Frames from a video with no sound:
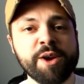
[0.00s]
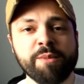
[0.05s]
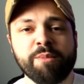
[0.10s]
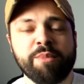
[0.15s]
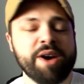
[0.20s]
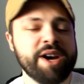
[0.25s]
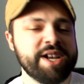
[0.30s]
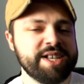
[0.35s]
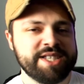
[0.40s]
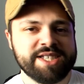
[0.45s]

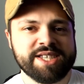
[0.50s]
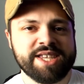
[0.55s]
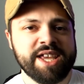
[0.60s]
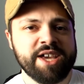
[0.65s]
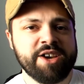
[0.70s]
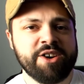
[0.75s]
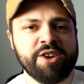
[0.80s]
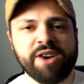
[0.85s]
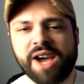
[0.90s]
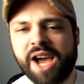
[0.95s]
But
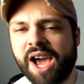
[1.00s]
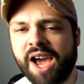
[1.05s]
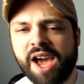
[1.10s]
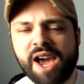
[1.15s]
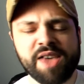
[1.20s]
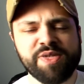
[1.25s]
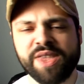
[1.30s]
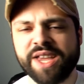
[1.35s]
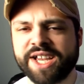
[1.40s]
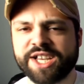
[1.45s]
still, I
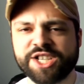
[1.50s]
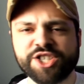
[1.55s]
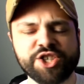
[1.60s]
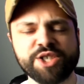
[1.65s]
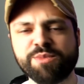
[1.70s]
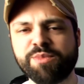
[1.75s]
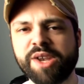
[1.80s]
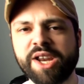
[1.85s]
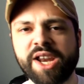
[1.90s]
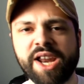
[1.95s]
think it's
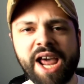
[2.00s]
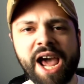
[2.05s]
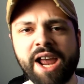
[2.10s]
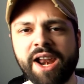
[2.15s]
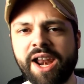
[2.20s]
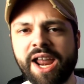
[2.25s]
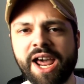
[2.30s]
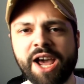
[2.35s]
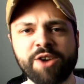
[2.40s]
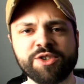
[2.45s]
just been
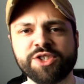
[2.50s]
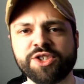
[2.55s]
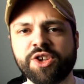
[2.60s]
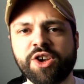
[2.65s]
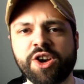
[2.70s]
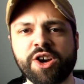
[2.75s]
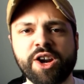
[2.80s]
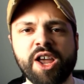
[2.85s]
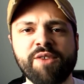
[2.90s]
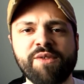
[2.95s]
announced
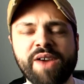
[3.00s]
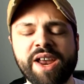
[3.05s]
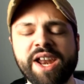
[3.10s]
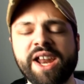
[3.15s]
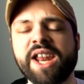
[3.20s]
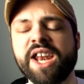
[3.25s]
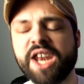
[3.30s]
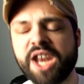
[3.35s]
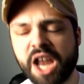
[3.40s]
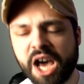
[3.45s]
long enough and
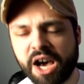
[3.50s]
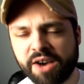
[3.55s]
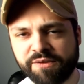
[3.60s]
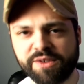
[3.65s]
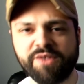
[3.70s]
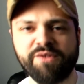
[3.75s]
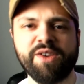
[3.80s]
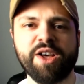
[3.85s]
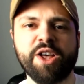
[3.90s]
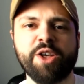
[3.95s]
enough
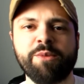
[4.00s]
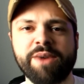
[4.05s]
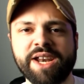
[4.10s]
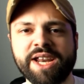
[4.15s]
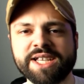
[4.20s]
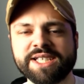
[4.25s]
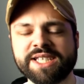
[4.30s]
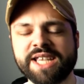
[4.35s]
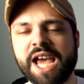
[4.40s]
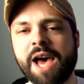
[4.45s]
development
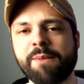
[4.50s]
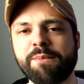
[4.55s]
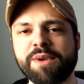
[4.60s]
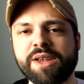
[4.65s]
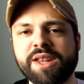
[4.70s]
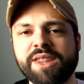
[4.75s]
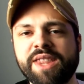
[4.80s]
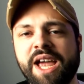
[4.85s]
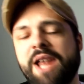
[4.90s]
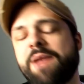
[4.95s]
has
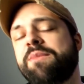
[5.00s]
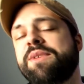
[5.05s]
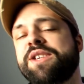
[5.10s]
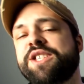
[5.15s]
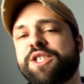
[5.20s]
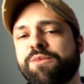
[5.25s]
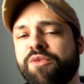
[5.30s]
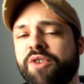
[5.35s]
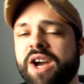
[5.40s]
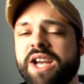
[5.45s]
happened that I'd be
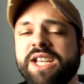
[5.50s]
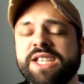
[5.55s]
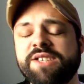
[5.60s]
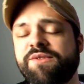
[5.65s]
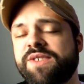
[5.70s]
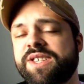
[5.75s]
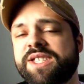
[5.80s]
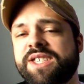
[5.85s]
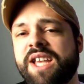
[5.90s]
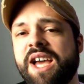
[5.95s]
surprised if
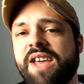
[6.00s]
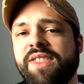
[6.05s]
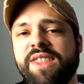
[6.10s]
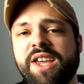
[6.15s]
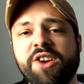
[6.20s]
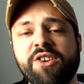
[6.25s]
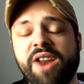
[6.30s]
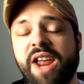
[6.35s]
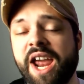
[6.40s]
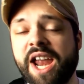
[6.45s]
it's not
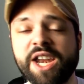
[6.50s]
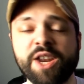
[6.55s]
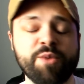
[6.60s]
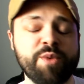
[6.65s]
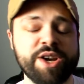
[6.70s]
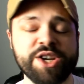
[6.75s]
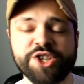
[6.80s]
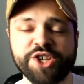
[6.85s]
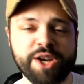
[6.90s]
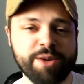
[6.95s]
there in any
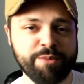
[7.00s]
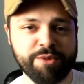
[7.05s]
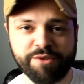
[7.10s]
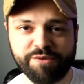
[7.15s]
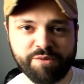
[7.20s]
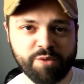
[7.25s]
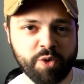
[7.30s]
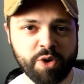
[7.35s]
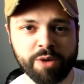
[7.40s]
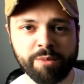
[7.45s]
way, shape, or
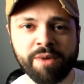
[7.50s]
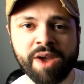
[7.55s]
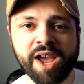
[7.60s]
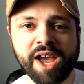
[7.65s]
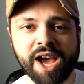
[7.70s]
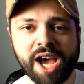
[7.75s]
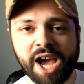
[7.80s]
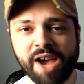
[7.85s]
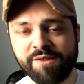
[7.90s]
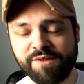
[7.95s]
form.
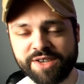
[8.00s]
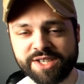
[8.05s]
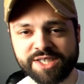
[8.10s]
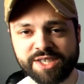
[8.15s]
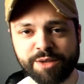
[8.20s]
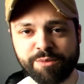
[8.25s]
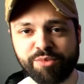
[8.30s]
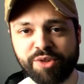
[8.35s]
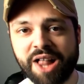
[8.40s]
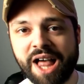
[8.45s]

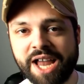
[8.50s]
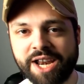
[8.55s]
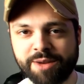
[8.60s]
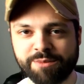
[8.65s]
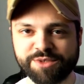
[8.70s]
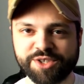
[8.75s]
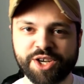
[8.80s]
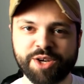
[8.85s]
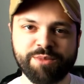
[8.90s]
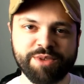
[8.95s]
Obviously,
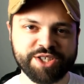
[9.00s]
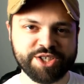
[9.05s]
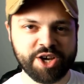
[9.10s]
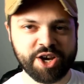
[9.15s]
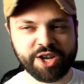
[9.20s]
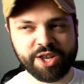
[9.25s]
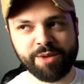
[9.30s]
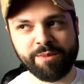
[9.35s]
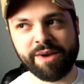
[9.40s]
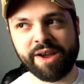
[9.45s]
Platinum's going to be
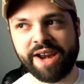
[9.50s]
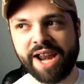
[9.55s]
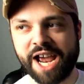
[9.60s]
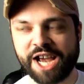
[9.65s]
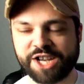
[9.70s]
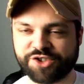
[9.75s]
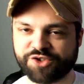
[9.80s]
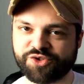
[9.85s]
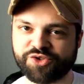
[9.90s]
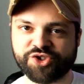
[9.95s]
talking about
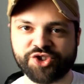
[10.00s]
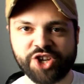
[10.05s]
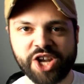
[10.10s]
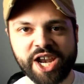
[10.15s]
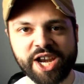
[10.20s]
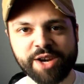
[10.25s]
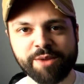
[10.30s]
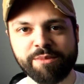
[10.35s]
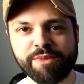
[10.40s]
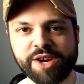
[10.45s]
Astral
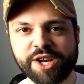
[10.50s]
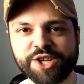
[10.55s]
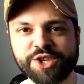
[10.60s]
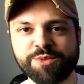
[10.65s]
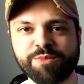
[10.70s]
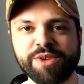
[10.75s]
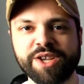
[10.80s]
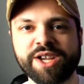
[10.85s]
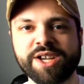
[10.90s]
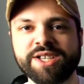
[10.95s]
Chain a bunch
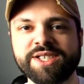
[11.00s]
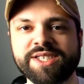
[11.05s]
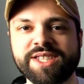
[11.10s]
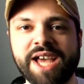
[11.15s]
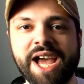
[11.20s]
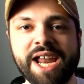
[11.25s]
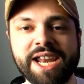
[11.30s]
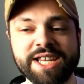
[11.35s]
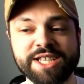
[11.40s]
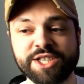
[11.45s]
because
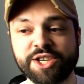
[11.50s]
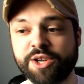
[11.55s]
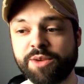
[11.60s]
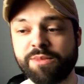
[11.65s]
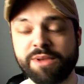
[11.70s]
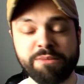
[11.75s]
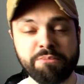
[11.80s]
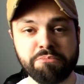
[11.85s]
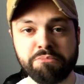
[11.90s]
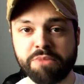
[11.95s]
that is going to
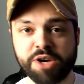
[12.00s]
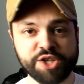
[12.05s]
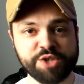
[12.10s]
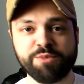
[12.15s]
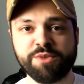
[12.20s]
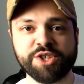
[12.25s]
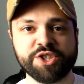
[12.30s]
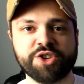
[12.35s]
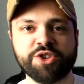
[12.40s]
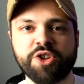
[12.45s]
be much,
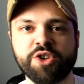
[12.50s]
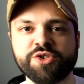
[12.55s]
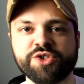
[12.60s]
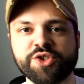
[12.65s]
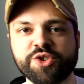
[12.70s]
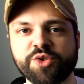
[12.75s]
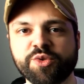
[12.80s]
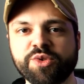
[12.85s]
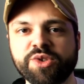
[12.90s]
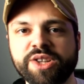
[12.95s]
much closer
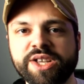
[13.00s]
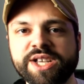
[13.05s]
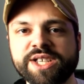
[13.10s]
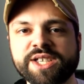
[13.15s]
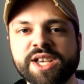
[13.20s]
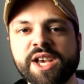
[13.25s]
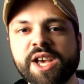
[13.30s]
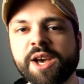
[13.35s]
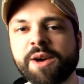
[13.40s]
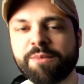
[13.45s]
to release.
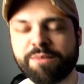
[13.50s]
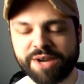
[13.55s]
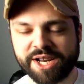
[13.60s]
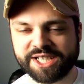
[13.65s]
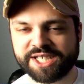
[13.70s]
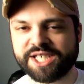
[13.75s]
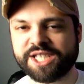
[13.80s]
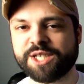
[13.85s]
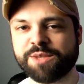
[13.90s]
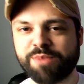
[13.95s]
But I
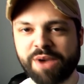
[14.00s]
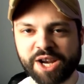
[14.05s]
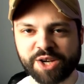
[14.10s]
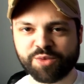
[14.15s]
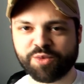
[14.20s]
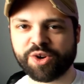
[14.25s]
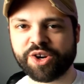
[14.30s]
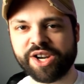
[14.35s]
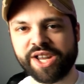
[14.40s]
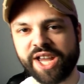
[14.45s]
suspect
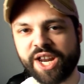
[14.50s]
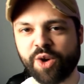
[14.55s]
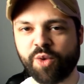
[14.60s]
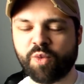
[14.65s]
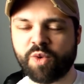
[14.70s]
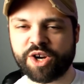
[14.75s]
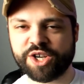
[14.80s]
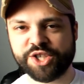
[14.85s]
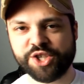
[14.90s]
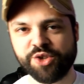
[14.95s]
we're going to get a
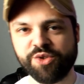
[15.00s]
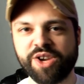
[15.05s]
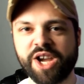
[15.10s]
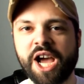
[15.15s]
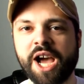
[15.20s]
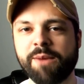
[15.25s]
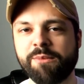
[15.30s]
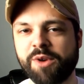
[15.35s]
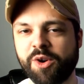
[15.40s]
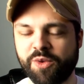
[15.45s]
1-2
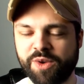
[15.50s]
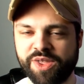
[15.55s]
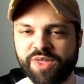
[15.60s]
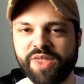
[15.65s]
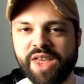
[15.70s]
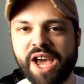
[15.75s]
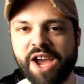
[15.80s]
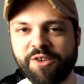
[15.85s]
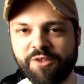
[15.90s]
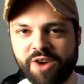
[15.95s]
combo with
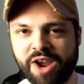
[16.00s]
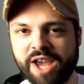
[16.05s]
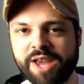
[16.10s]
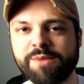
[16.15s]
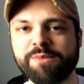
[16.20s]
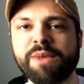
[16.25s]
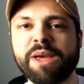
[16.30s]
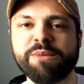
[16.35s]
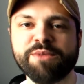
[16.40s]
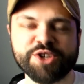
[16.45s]
that, right?
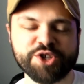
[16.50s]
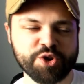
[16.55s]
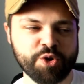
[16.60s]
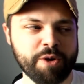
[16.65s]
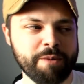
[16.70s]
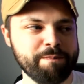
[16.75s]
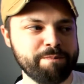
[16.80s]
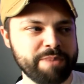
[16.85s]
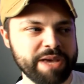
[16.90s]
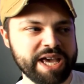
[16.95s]
Maybe show a
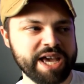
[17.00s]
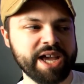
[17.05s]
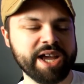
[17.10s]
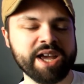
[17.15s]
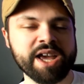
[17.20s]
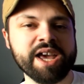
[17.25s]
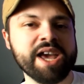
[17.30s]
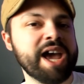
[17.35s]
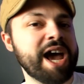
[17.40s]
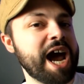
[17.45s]
big
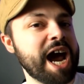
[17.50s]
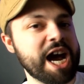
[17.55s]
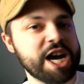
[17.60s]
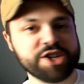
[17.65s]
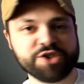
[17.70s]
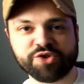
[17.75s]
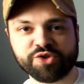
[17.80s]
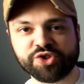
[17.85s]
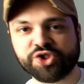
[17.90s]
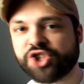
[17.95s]

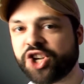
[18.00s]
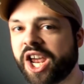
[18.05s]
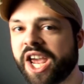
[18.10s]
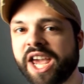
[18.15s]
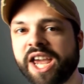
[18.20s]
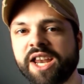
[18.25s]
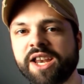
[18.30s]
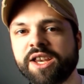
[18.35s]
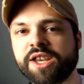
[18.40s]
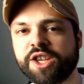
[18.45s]
Astral
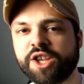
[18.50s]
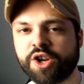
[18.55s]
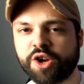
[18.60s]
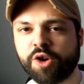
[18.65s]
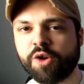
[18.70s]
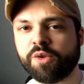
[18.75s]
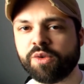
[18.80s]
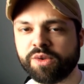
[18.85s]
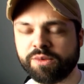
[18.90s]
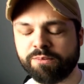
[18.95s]
Chain,
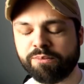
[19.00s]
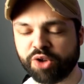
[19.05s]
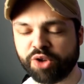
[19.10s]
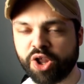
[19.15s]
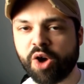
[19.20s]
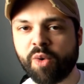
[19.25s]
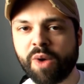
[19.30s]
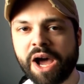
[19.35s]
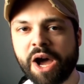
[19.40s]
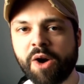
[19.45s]

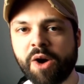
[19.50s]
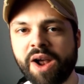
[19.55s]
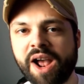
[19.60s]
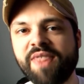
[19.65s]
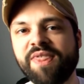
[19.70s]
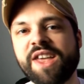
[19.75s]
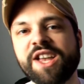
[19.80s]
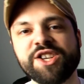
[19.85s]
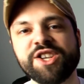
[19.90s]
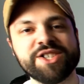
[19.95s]
blowout,
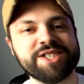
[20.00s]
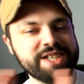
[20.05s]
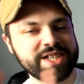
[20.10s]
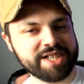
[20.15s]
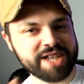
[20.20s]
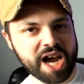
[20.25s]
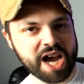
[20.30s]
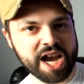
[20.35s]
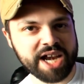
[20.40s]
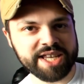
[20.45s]
and then just a
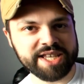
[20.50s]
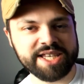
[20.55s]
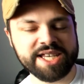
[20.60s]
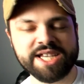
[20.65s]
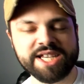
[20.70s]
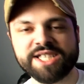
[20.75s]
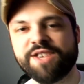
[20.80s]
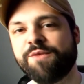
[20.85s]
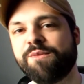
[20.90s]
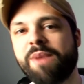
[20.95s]
tiny
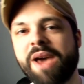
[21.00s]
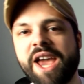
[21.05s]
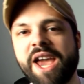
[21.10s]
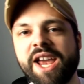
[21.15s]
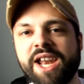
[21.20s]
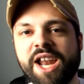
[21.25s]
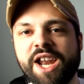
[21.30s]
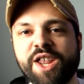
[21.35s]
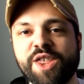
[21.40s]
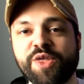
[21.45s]
tease of
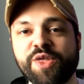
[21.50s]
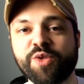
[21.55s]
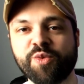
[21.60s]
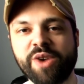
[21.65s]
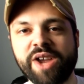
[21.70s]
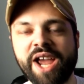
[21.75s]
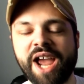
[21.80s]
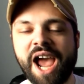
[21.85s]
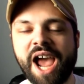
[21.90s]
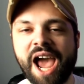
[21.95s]
Bayonetta
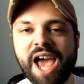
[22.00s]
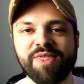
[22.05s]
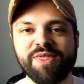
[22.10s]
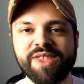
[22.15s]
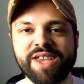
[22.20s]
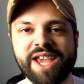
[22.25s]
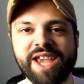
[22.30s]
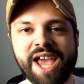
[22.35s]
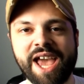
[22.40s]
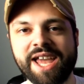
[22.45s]
3 at
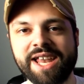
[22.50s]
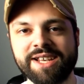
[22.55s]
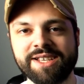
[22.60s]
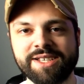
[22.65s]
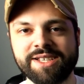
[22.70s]
the end.